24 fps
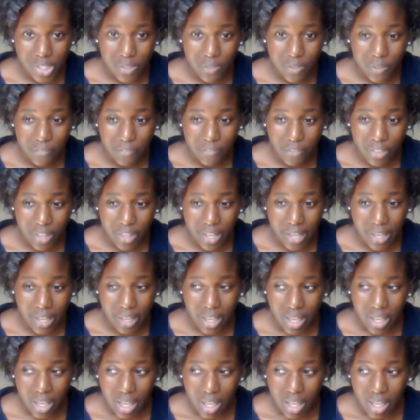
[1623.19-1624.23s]
Secret for
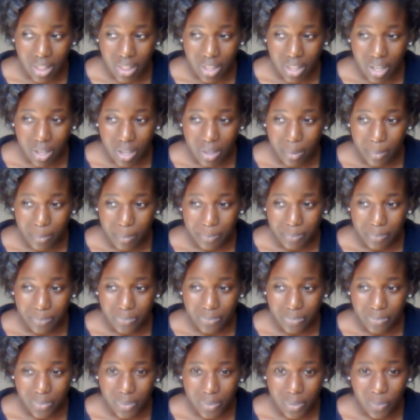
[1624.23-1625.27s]
that.
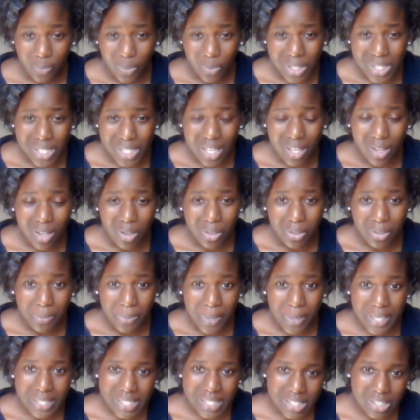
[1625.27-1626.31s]
Retail, their
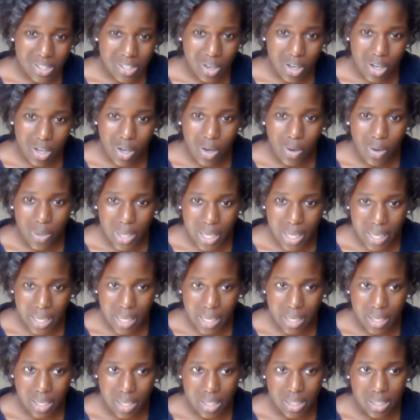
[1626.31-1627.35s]
prices are
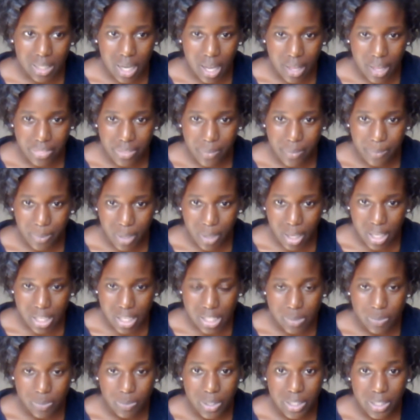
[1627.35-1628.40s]
okay, not the
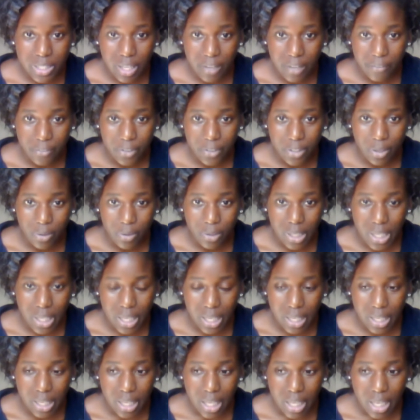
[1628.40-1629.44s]
best, but definitely
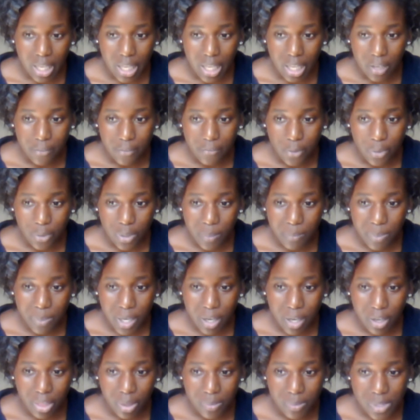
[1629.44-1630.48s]
okay. If you
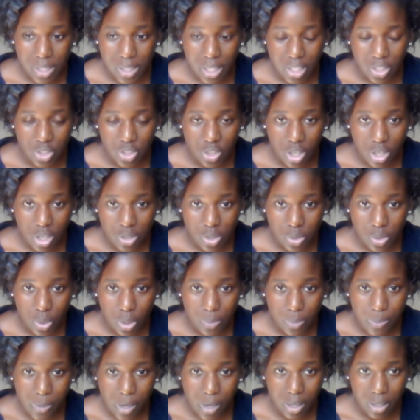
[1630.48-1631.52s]
compare them to like
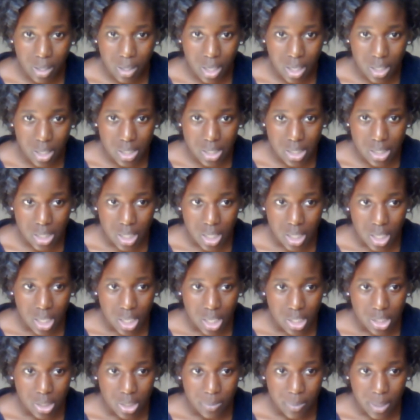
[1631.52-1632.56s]
drugstore products,
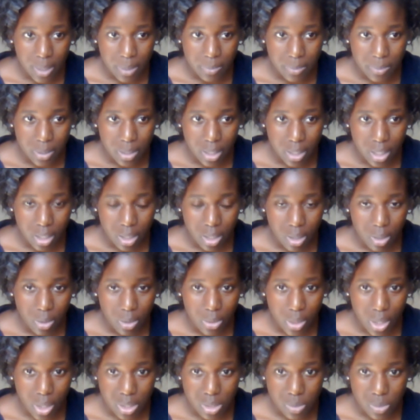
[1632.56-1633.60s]
you might be like,
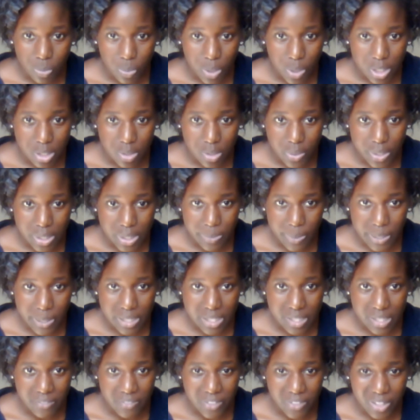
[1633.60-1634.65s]
oh, that's way too
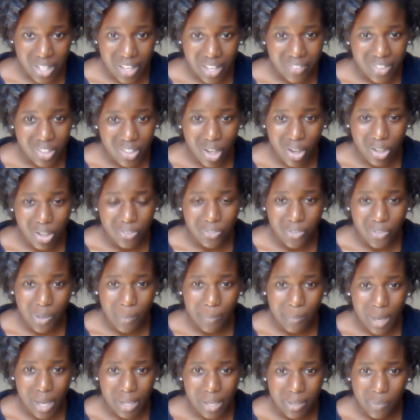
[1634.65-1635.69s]
expensive. $11 for
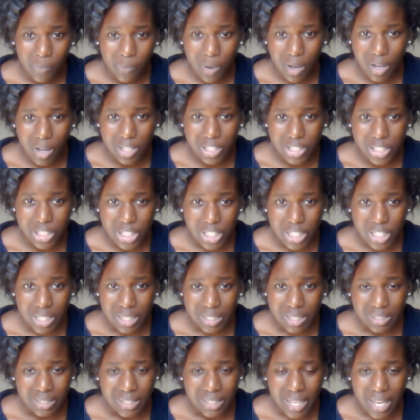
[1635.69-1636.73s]
a body wash,
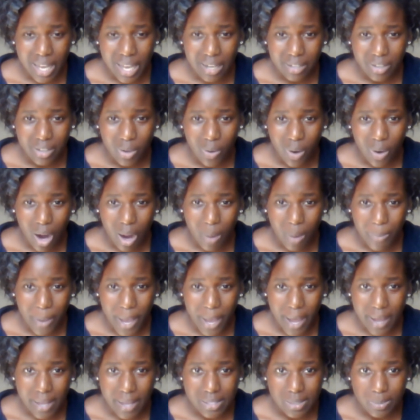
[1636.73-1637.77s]
yeah, no, I'll
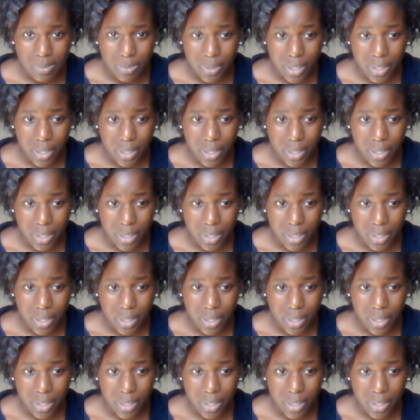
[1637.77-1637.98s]
pass.